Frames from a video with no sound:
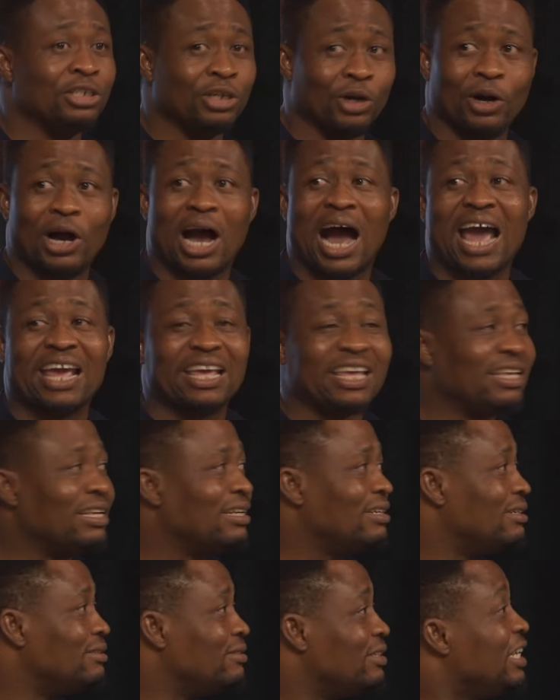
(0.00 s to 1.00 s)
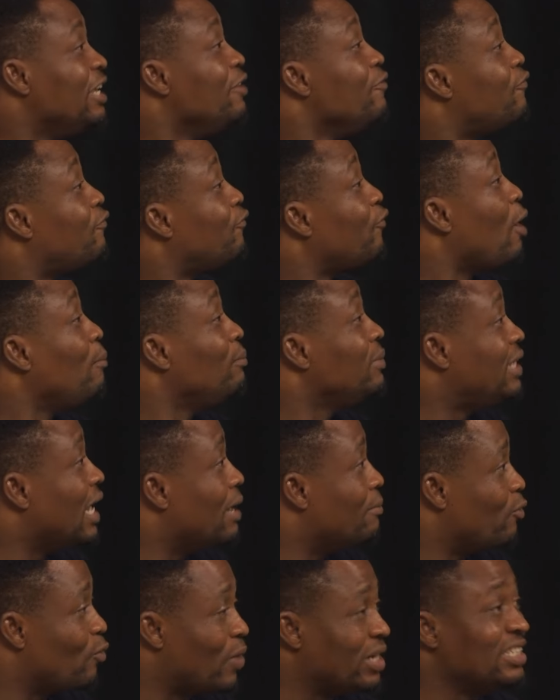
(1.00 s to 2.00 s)
I inform them
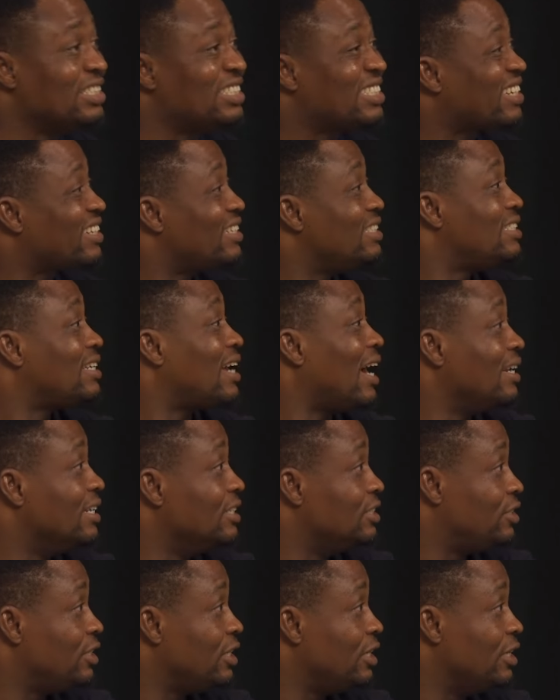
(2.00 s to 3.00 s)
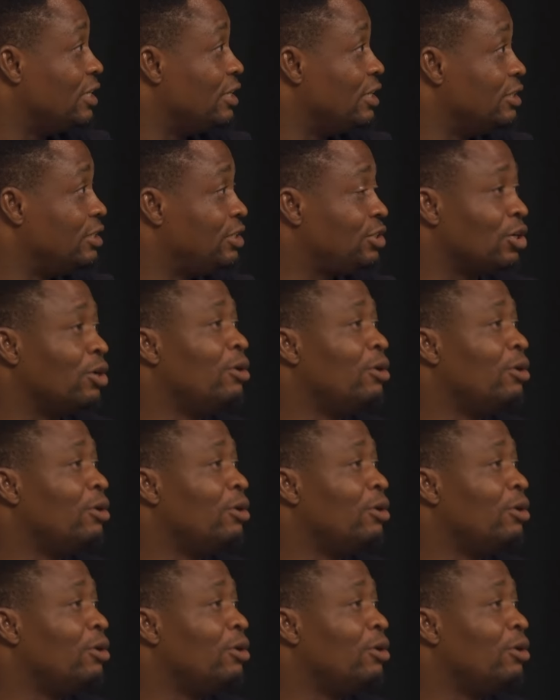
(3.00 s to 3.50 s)
when it's critical issue.